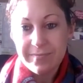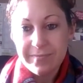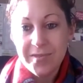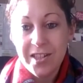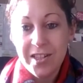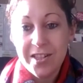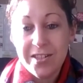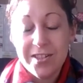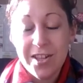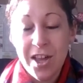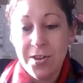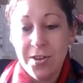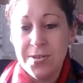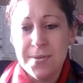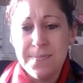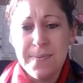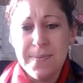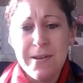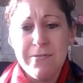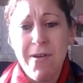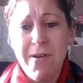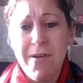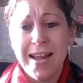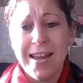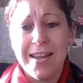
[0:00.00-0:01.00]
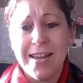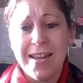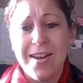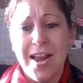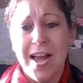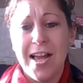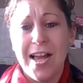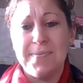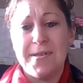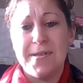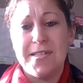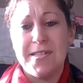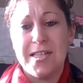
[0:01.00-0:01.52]
So to be
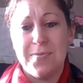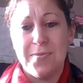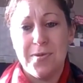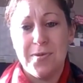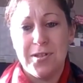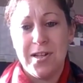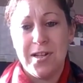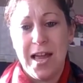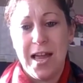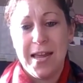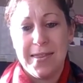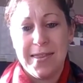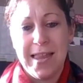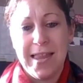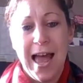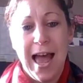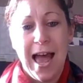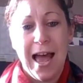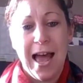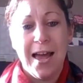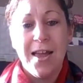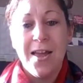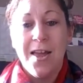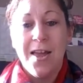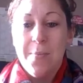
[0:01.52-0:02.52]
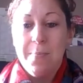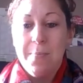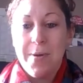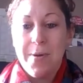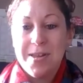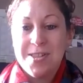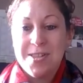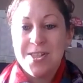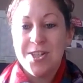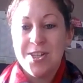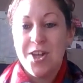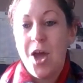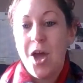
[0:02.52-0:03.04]
recognised by someone like that, but
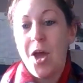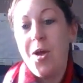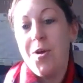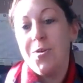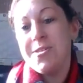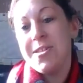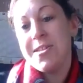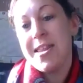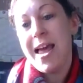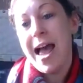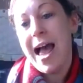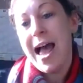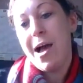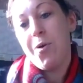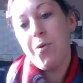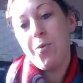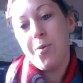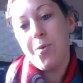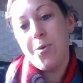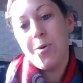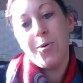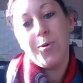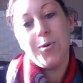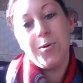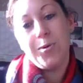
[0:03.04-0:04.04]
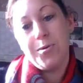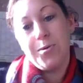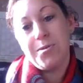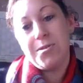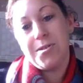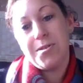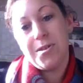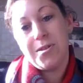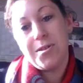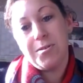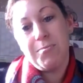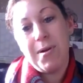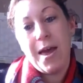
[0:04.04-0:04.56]
to go to that
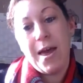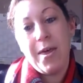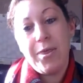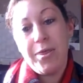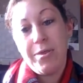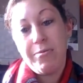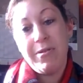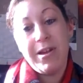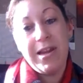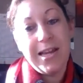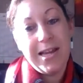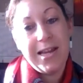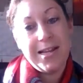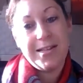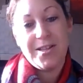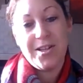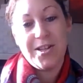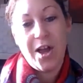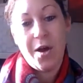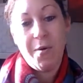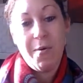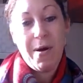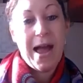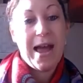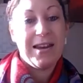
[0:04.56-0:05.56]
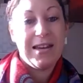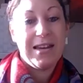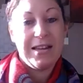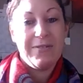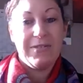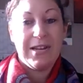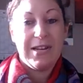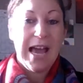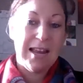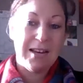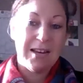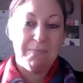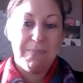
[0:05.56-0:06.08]
awards where 3 years ago I didn't
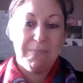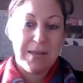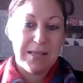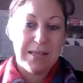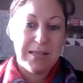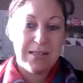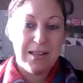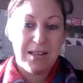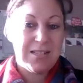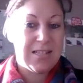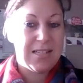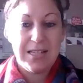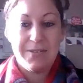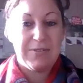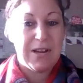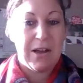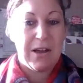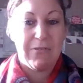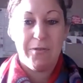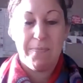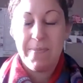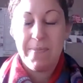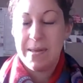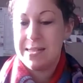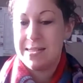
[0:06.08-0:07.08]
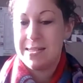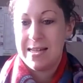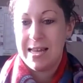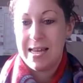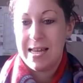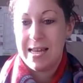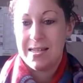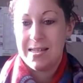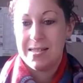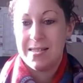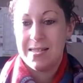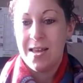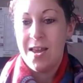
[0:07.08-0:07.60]
even have a
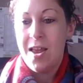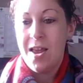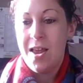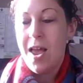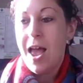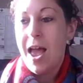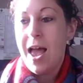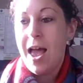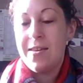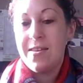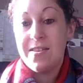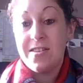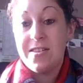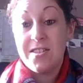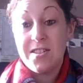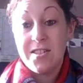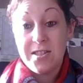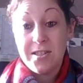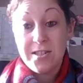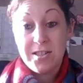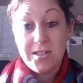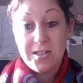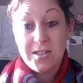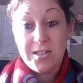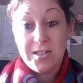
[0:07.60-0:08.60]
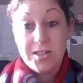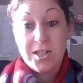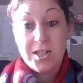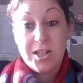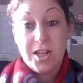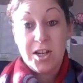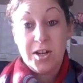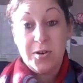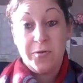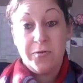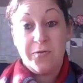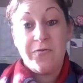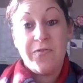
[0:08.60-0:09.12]
business, and
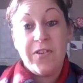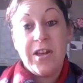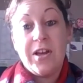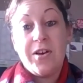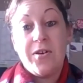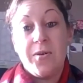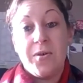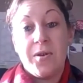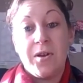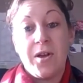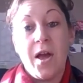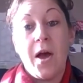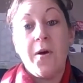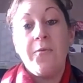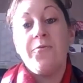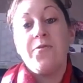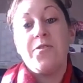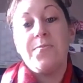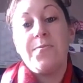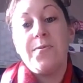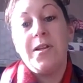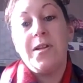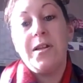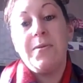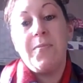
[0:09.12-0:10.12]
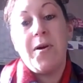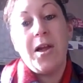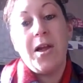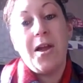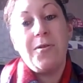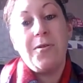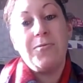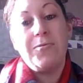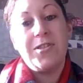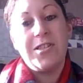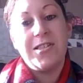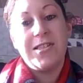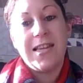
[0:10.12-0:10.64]
to feel comfortable in my
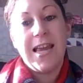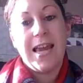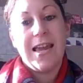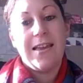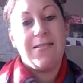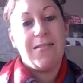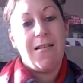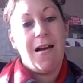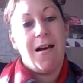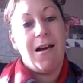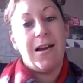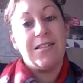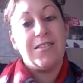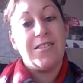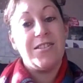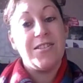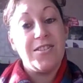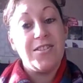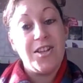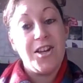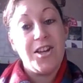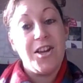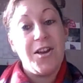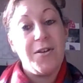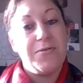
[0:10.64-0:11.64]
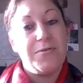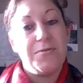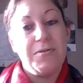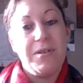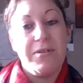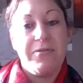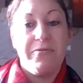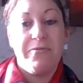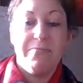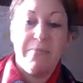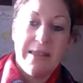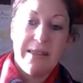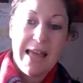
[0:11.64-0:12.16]
own skin that I deserved to
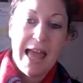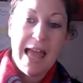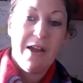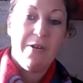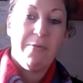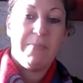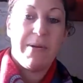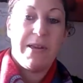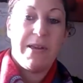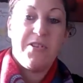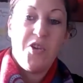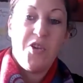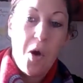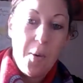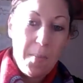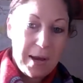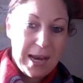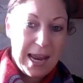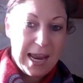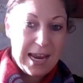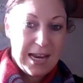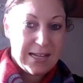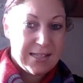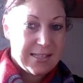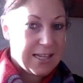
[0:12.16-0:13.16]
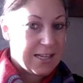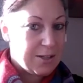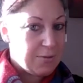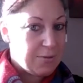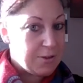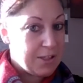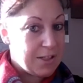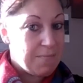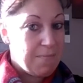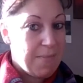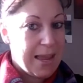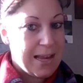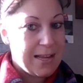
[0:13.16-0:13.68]
even be there and be nominated was
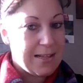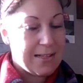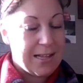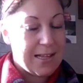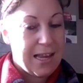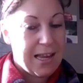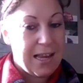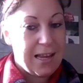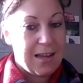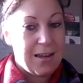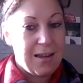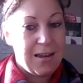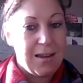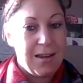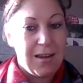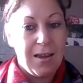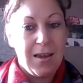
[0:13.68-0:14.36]
amazing.